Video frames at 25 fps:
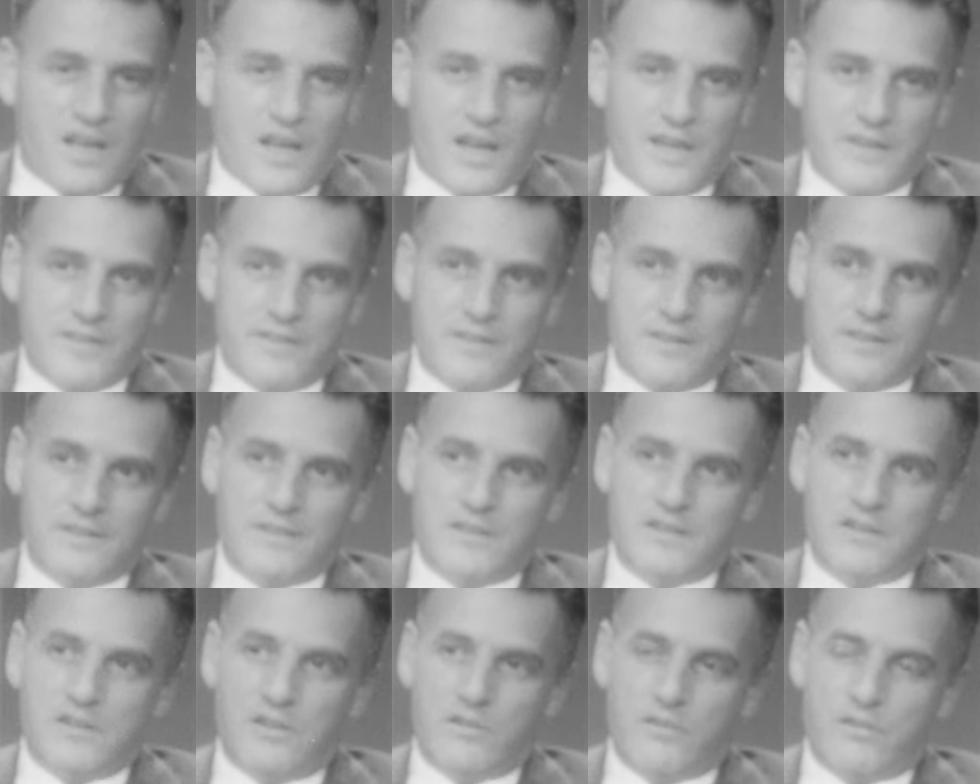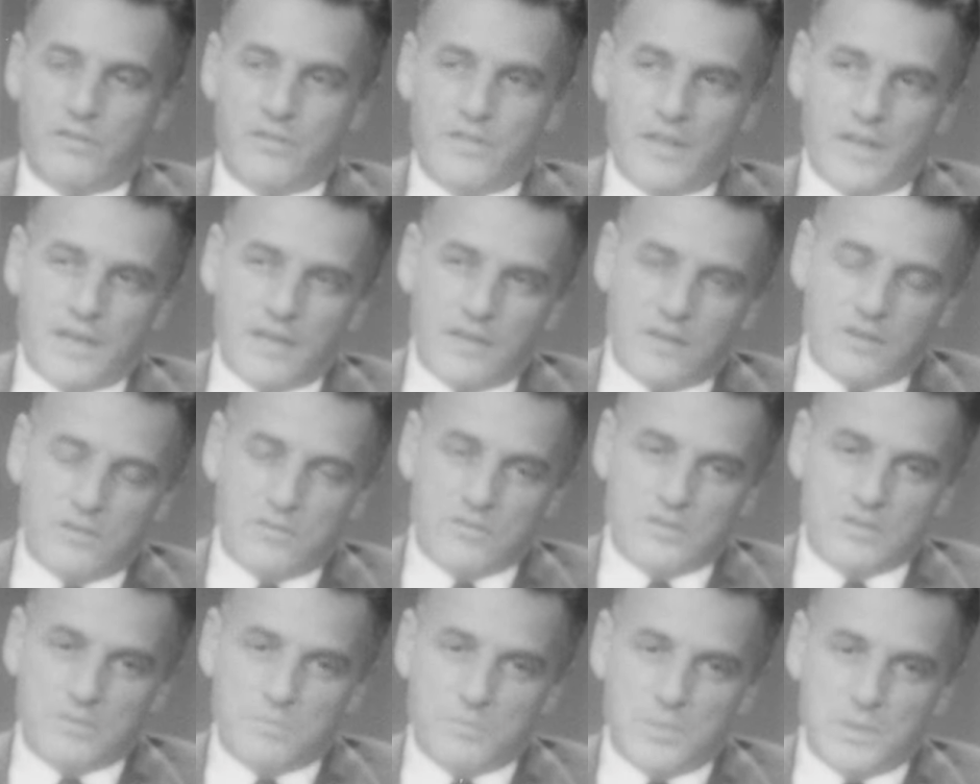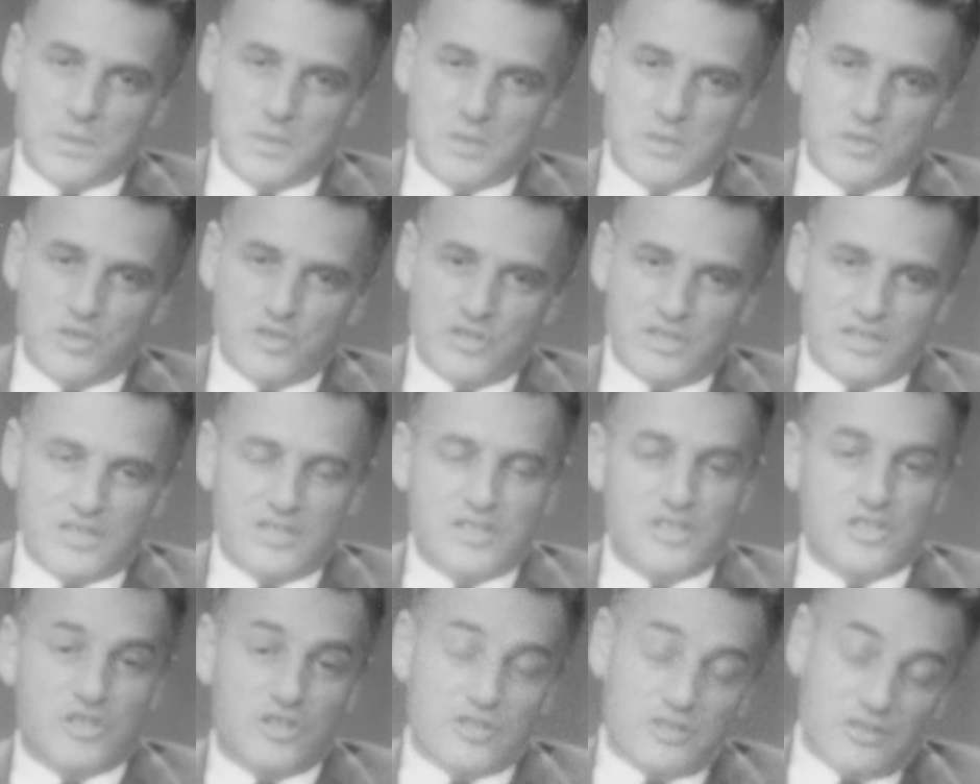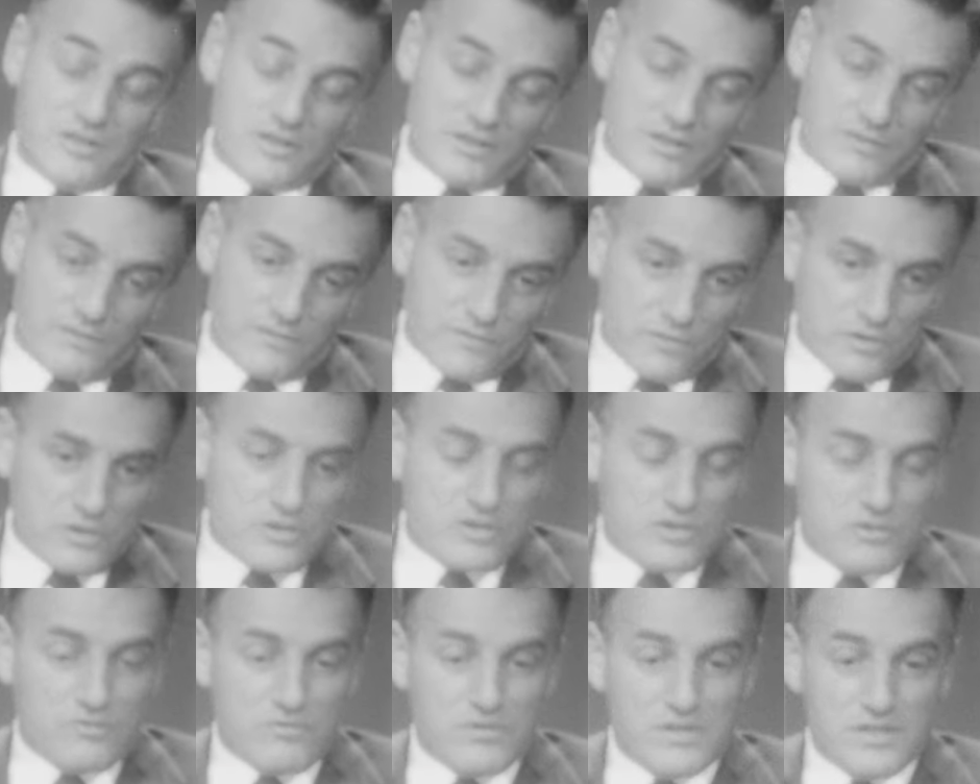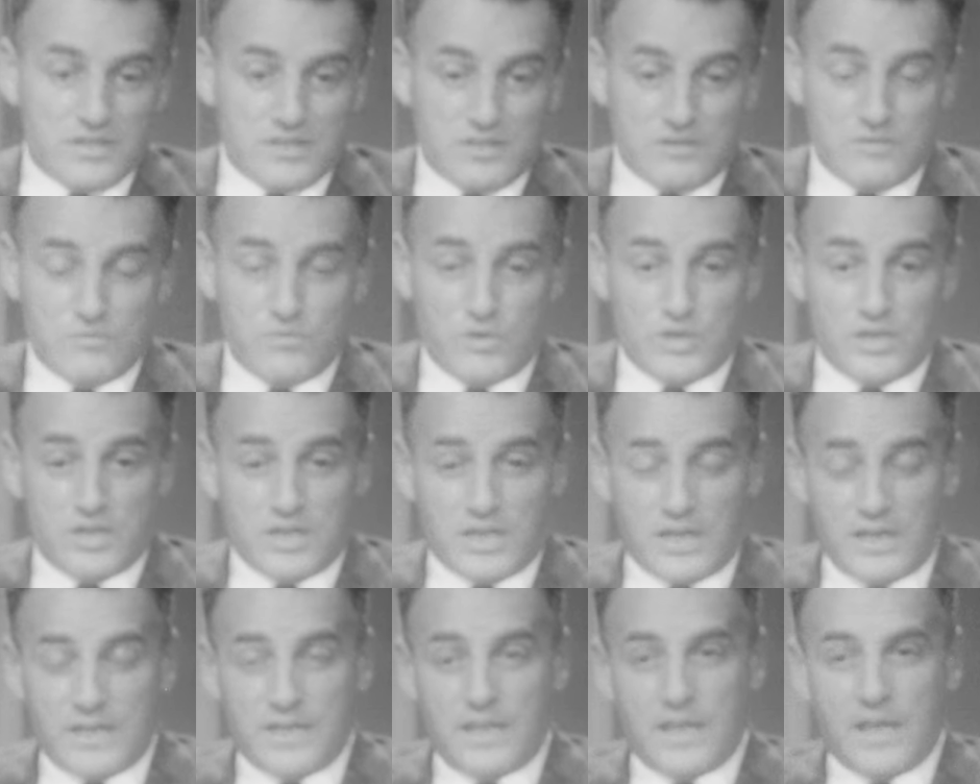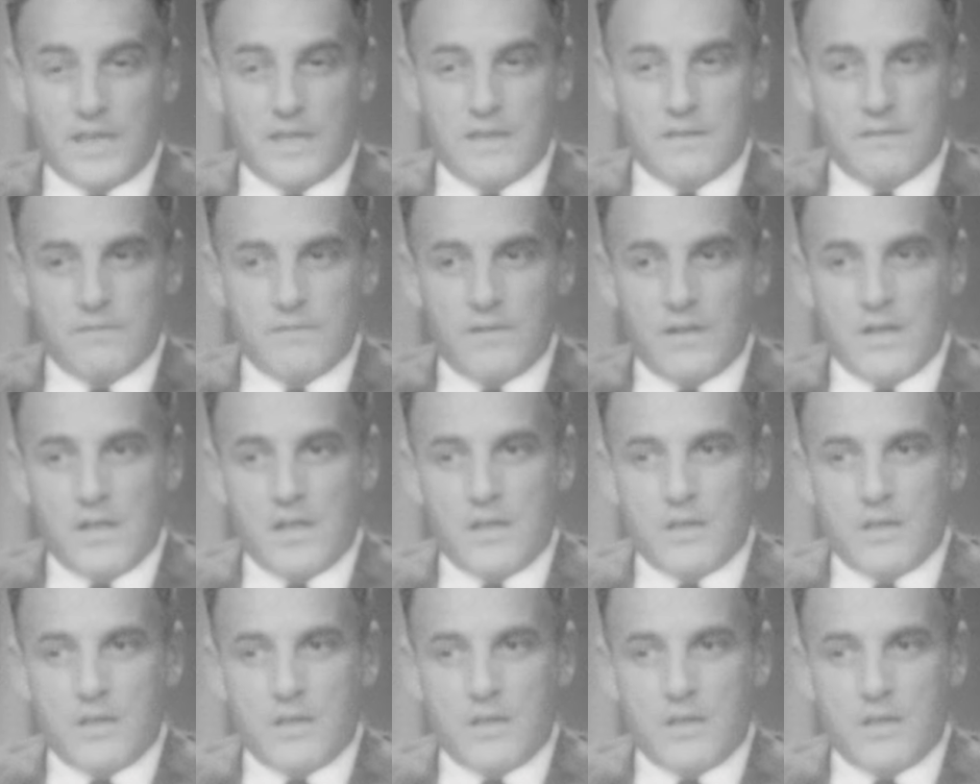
I think the no thank you speech, in addition to the first reason which I gave,